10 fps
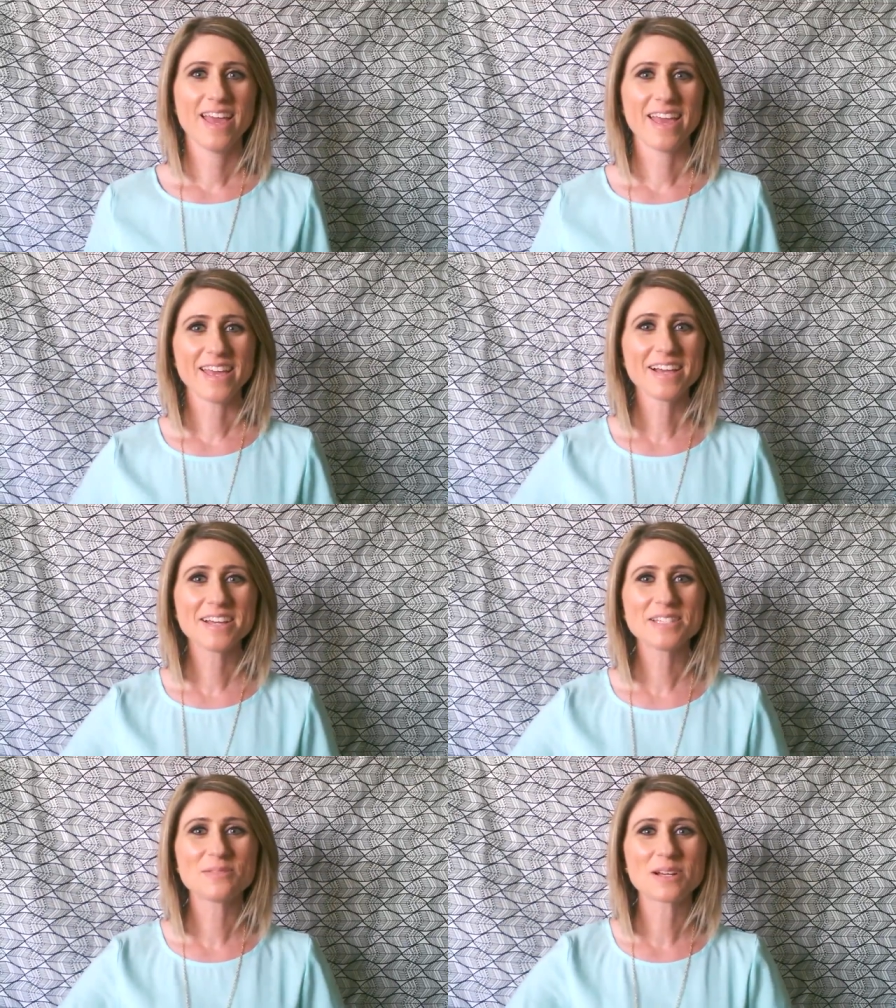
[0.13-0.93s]
Hey
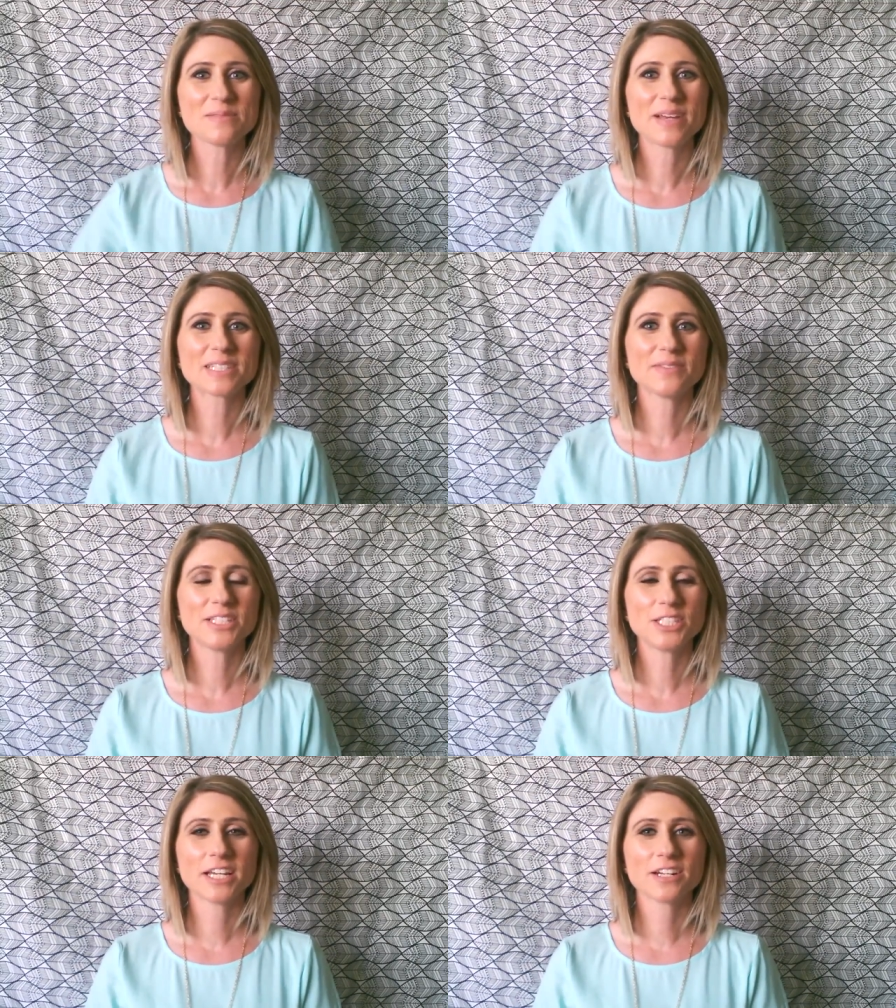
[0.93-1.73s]
guys, welcome back to
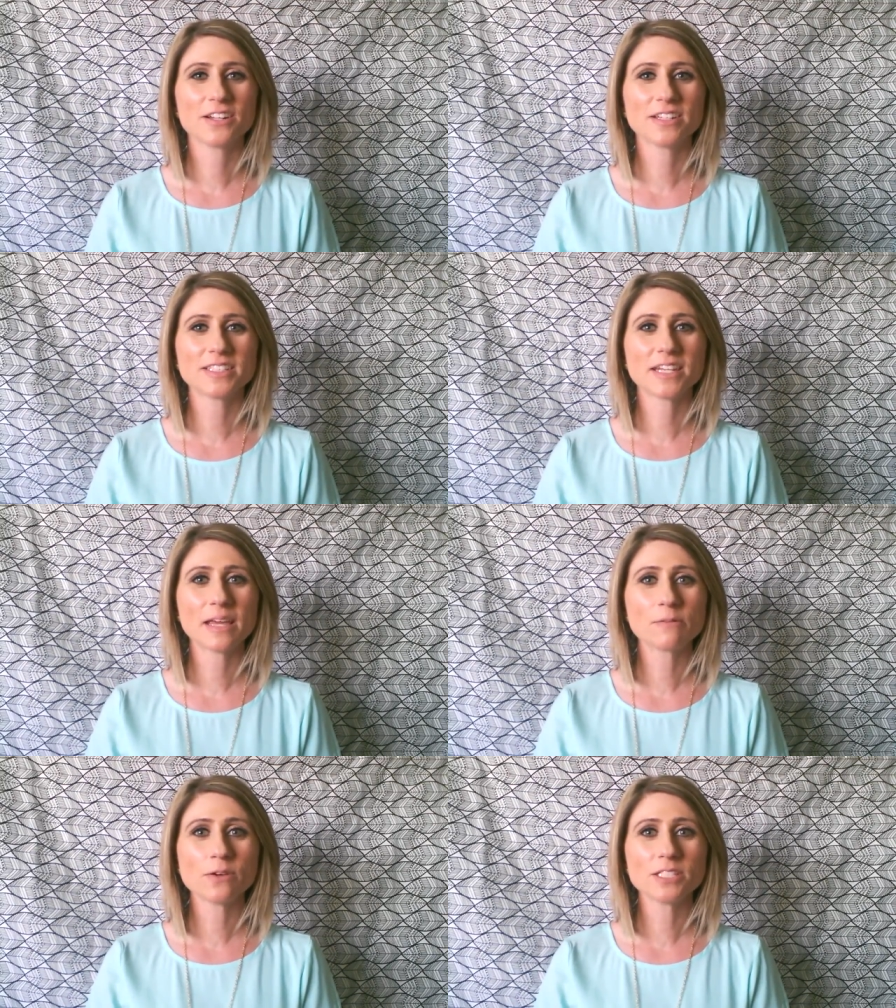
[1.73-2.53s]
my channel. Today
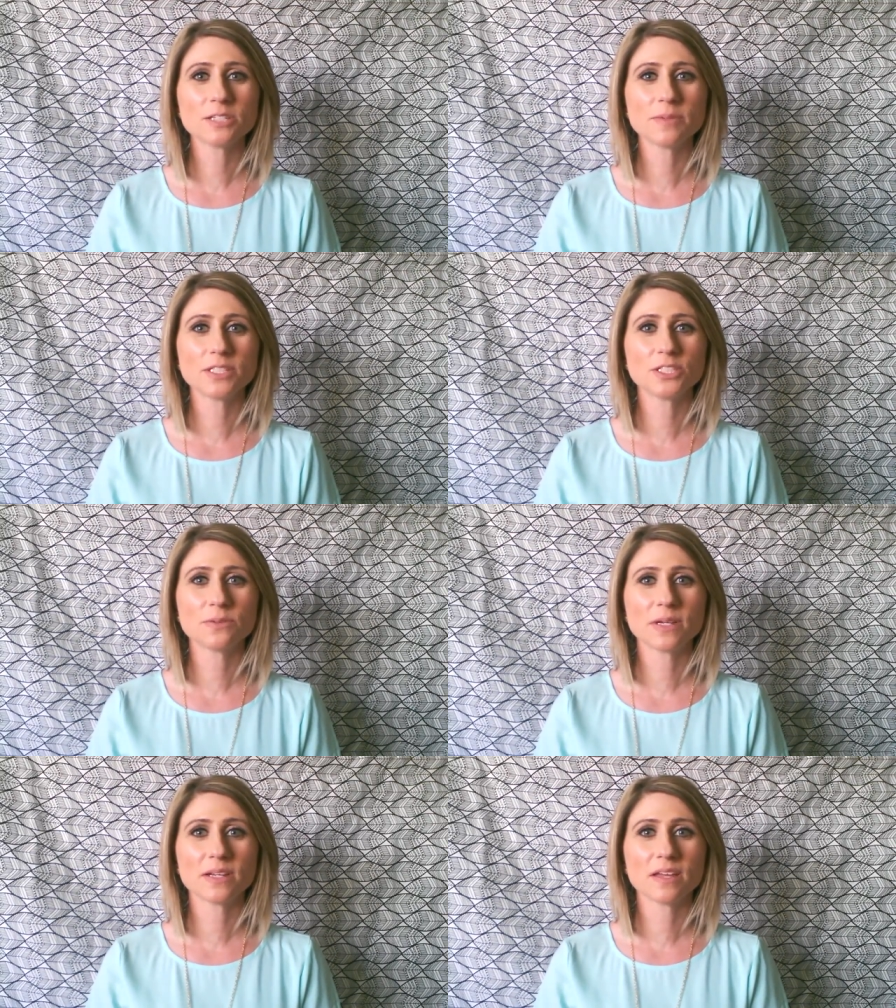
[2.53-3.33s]
I'm going to be
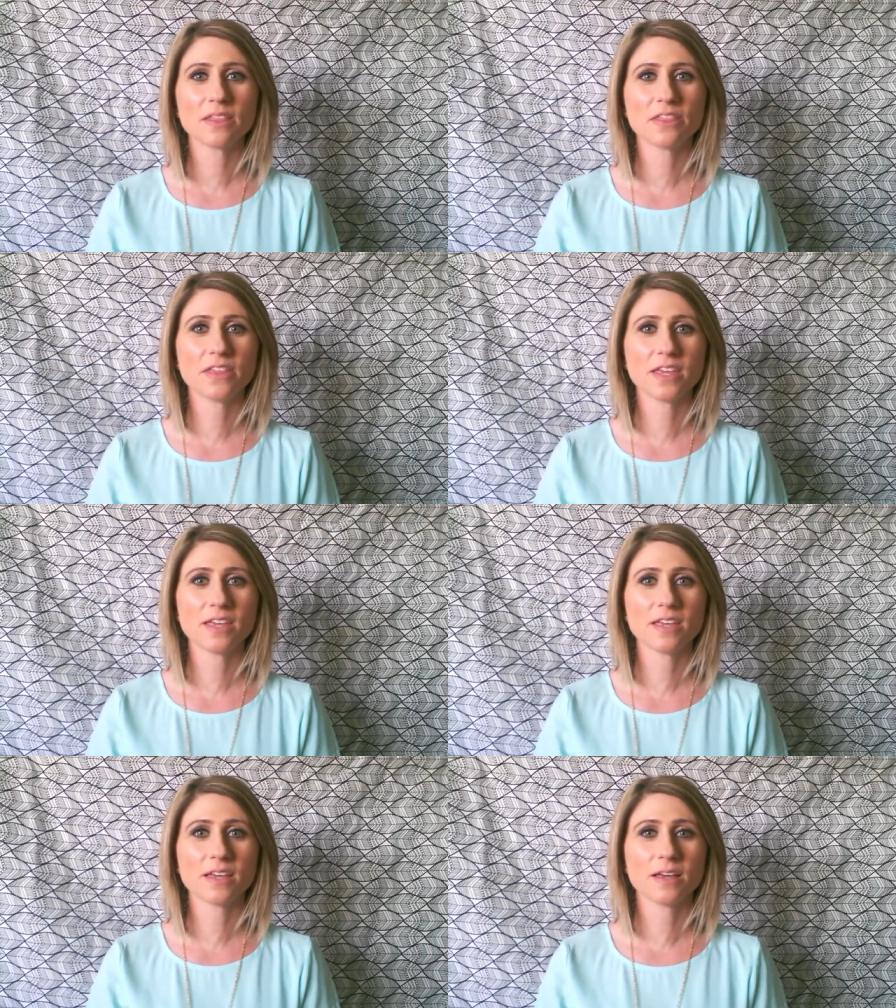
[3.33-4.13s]
doing
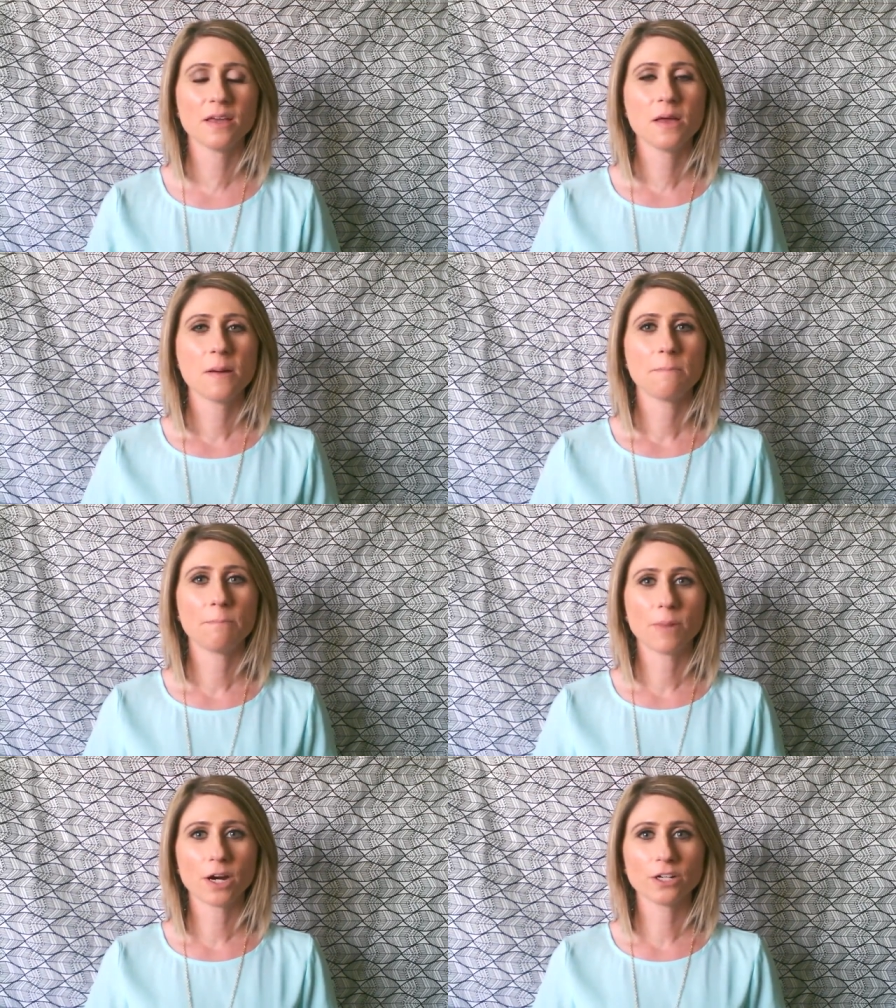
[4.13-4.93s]
the
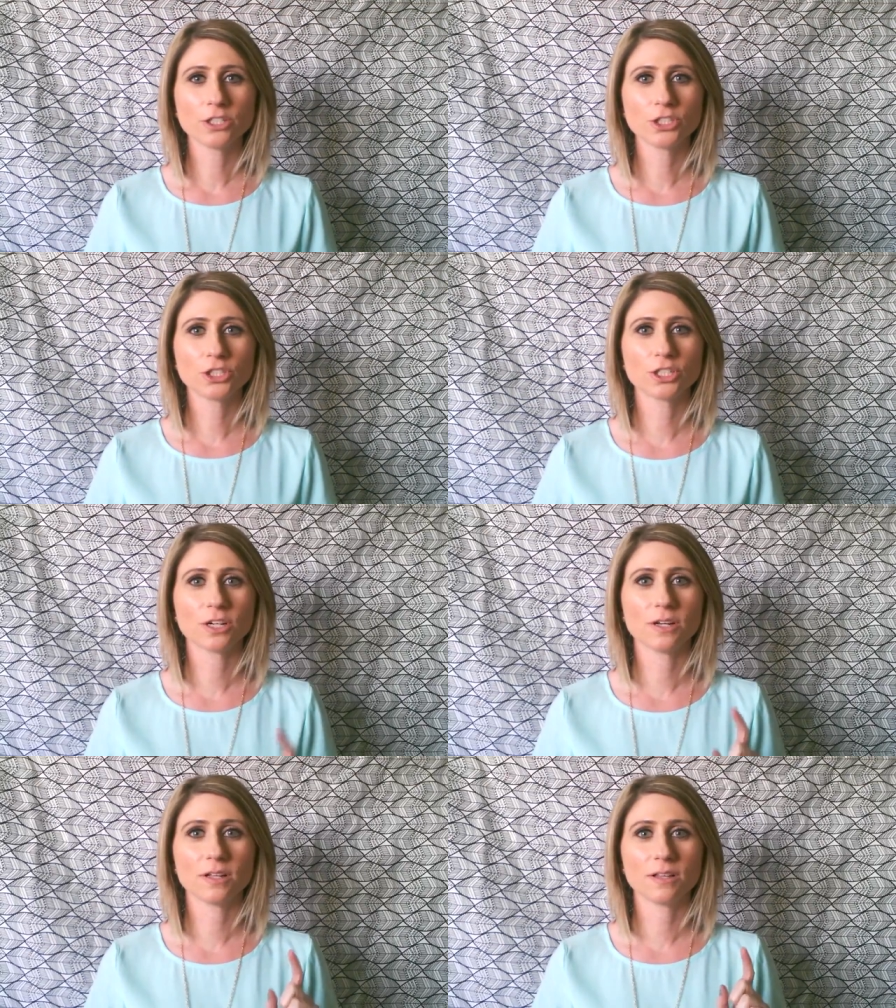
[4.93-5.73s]
March
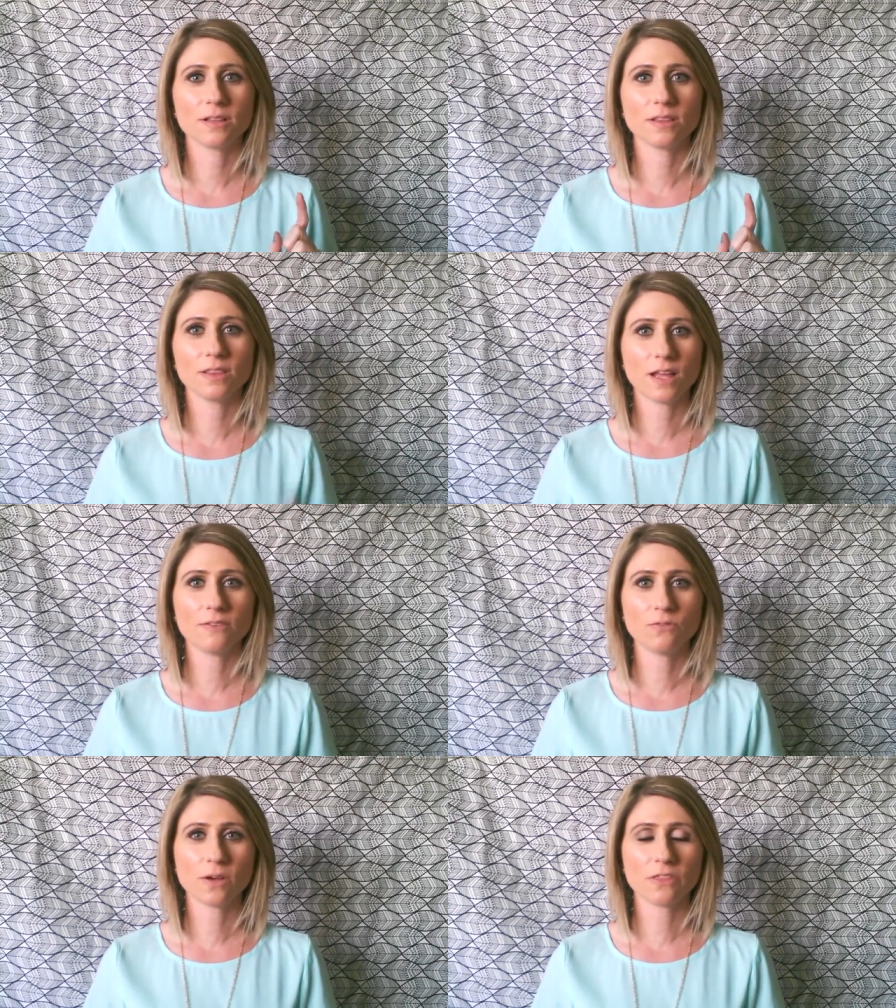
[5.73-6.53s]

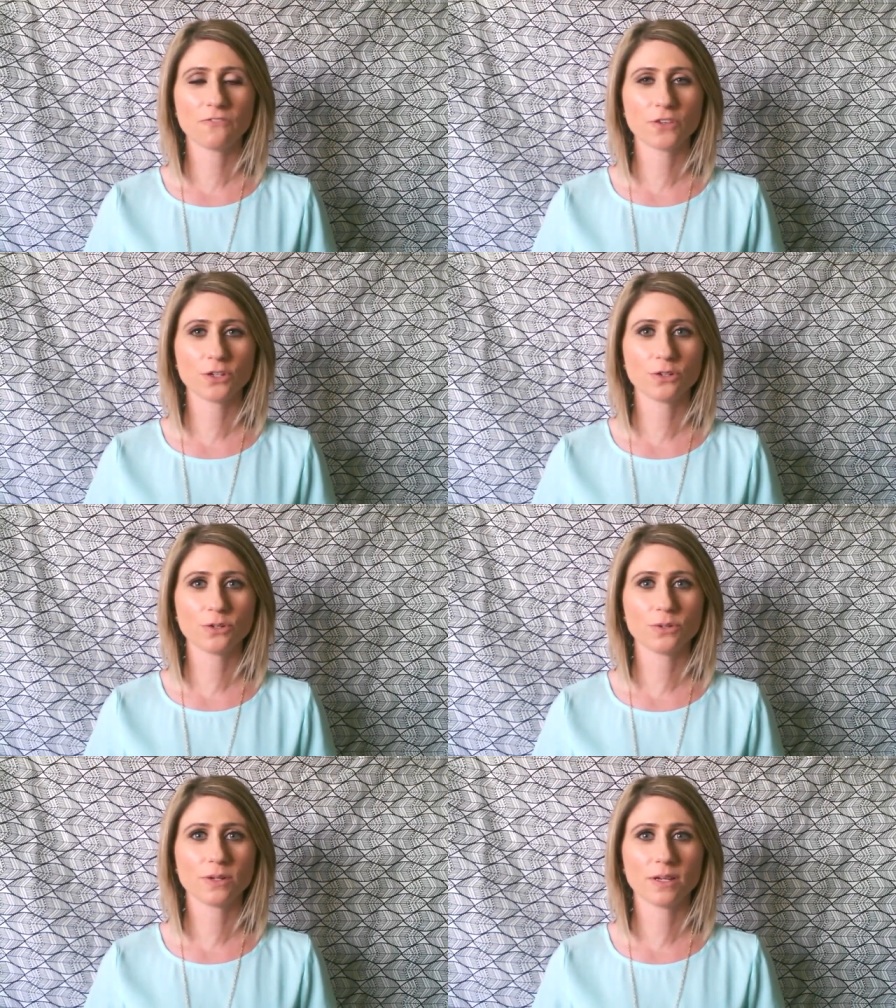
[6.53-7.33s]
Love with
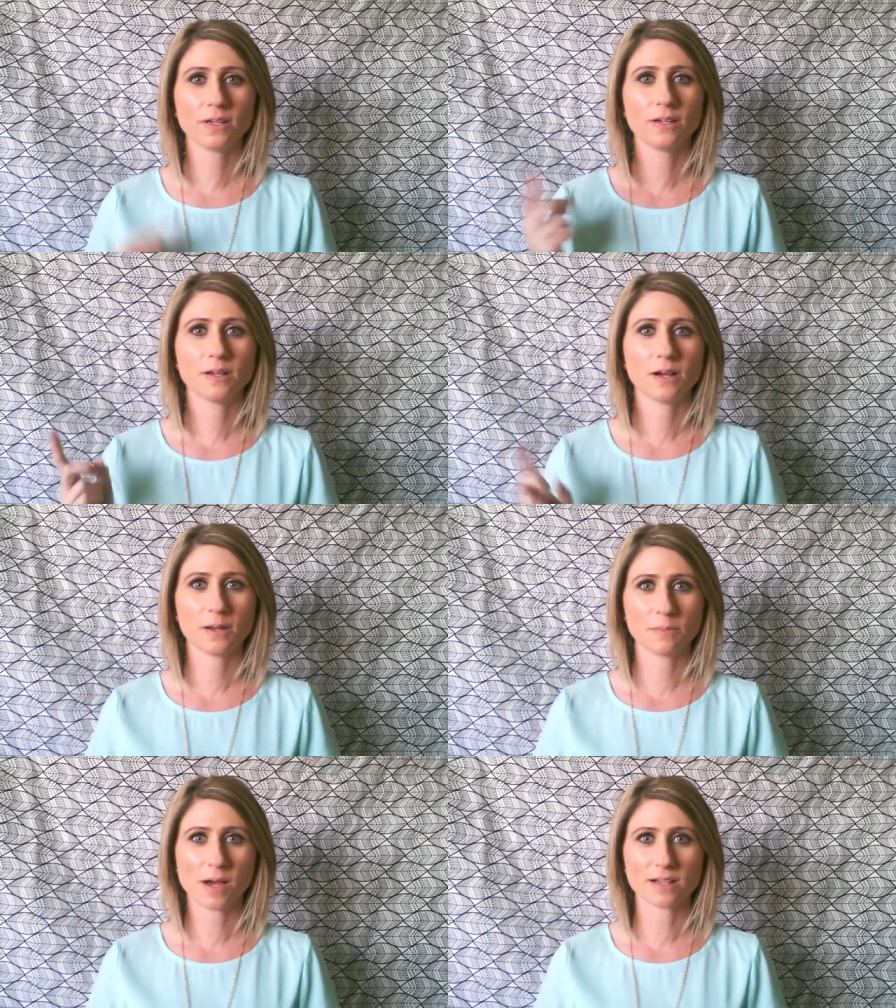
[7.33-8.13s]
Food
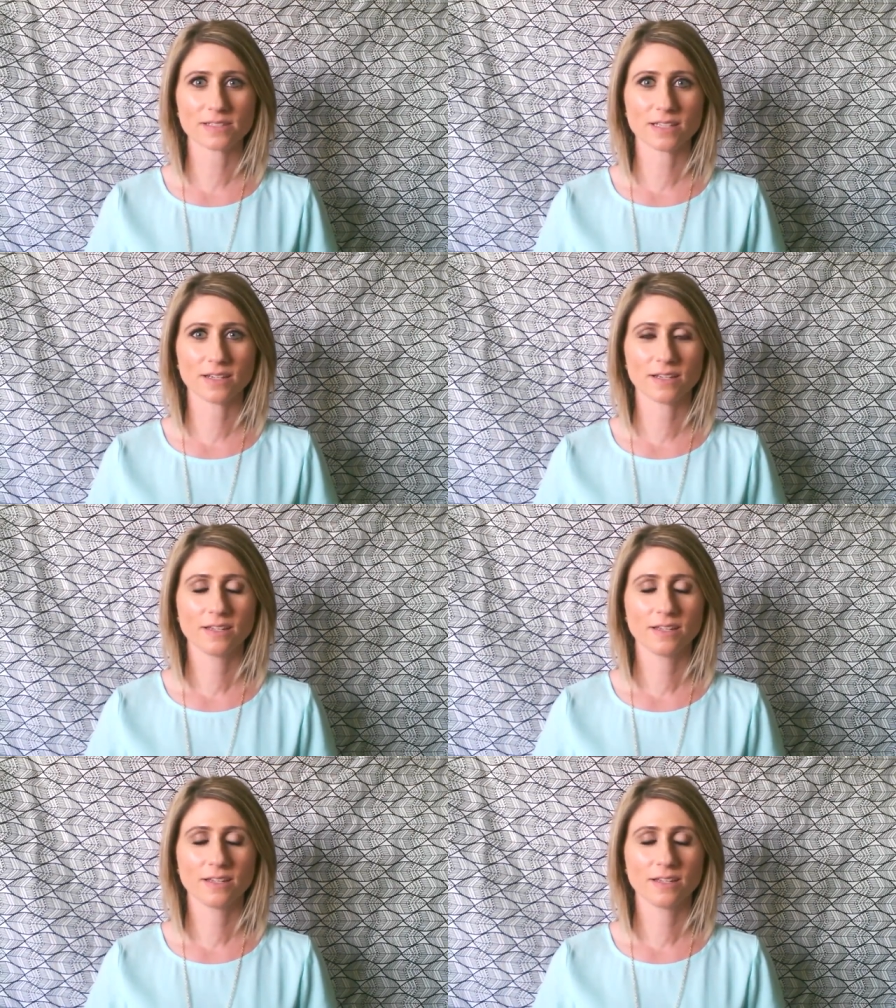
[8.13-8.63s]
unboxing.